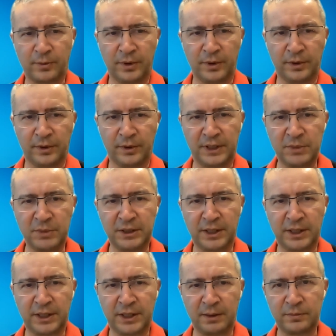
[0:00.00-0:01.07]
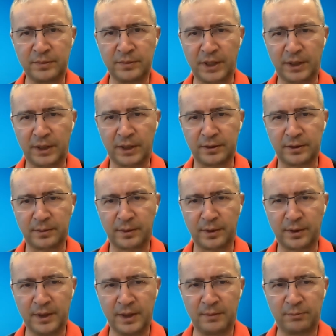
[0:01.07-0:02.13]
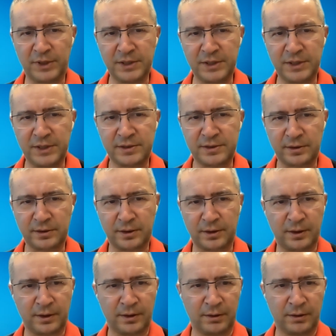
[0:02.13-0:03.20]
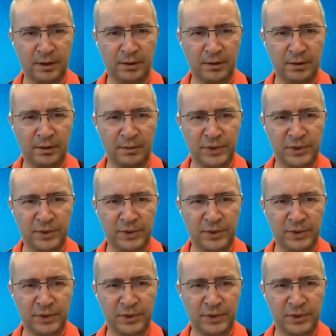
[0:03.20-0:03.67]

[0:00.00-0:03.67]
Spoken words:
So in the meantime, yeah, please, and